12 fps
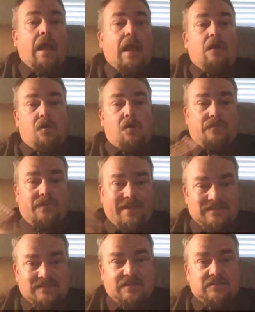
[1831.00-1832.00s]
power in
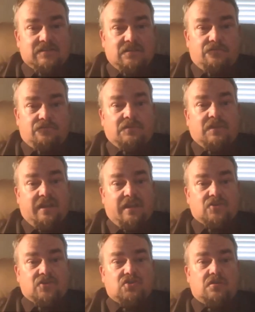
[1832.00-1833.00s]
that sense of
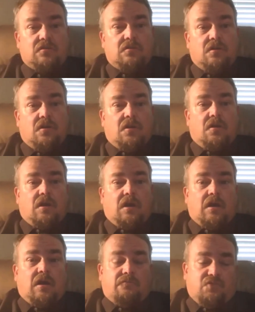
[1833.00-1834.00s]
connection,
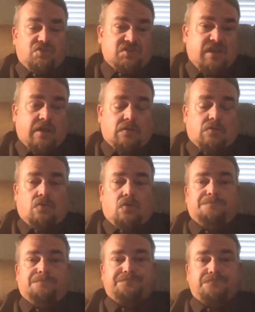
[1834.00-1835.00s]
which is kind of
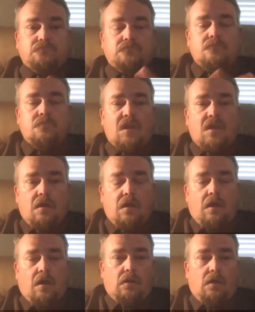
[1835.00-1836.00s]
cool.
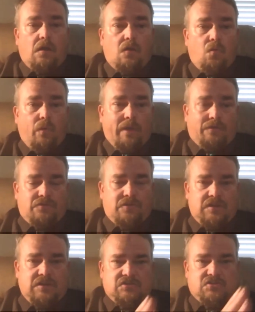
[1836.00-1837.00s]
Along with
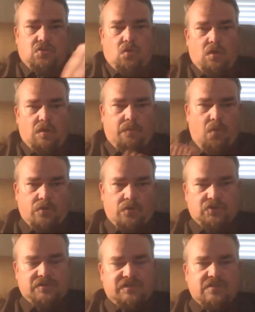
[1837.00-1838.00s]
these Torah
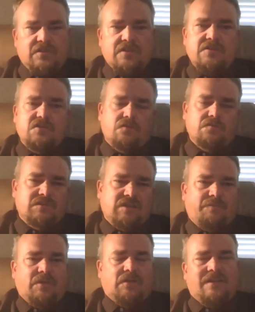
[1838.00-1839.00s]
portions, and these are
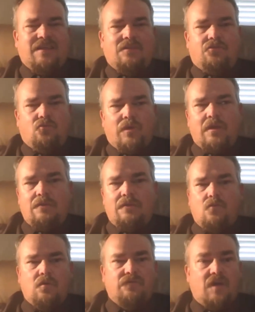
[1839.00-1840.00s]
typically three,
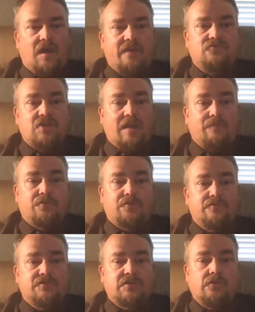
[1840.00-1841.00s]
four, five
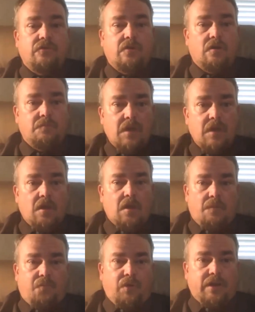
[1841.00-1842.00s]
chapters, so they're a
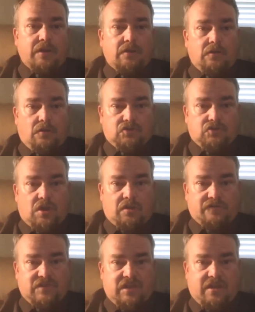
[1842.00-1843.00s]
pretty good little
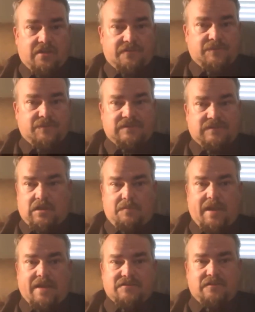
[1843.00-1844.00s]
chunk of text, but it's not a
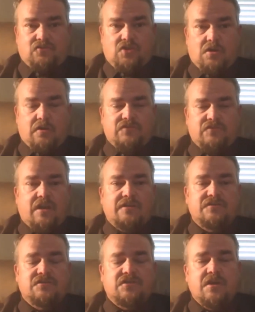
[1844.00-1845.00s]
massive chunk of
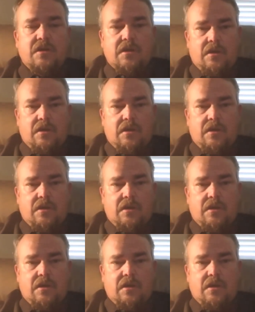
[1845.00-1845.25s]
text.